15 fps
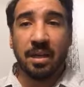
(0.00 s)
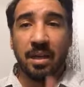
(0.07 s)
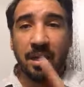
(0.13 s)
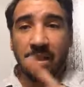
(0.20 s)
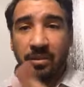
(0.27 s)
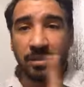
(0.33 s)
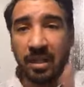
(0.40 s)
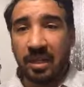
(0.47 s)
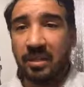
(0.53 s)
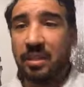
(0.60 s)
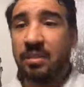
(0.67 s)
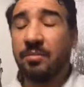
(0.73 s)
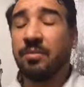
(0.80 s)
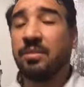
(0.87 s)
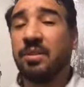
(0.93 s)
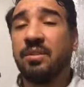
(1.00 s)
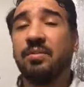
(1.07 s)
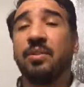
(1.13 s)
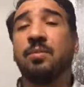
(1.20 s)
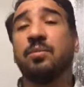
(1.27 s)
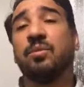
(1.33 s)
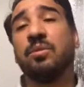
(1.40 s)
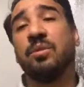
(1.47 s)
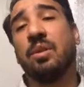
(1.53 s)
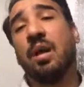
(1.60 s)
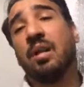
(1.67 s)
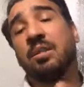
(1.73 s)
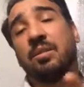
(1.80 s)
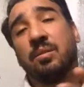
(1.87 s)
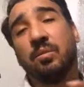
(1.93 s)
And so that's the difference between
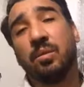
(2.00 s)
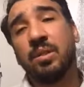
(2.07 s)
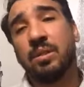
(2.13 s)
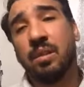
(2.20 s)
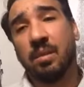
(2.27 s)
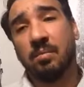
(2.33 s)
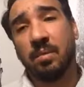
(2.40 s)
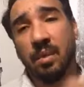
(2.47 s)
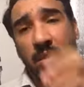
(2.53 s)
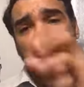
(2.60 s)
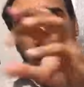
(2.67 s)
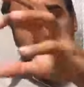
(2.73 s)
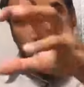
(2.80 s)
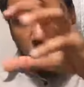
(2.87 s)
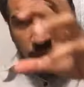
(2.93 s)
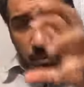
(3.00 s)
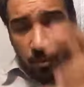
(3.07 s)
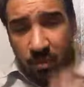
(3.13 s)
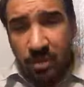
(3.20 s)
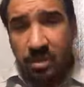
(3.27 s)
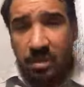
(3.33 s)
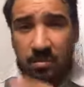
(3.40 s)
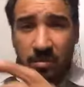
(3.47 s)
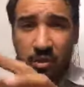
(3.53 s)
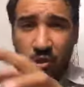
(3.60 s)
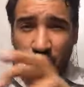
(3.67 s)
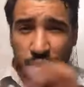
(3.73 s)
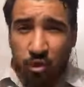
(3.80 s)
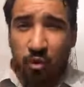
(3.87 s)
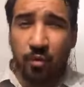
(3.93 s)
knowledge and wisdom. Wisdom is
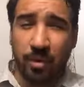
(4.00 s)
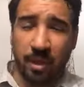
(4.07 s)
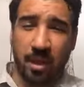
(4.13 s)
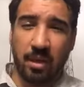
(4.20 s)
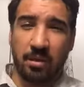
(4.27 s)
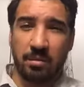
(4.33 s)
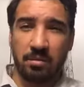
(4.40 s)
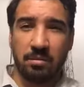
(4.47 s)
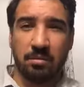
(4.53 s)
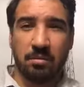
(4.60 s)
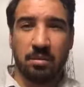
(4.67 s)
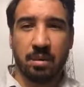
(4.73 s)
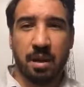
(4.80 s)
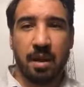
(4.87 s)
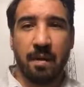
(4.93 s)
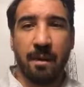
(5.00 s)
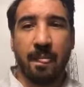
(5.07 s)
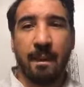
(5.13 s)
doing it, okay?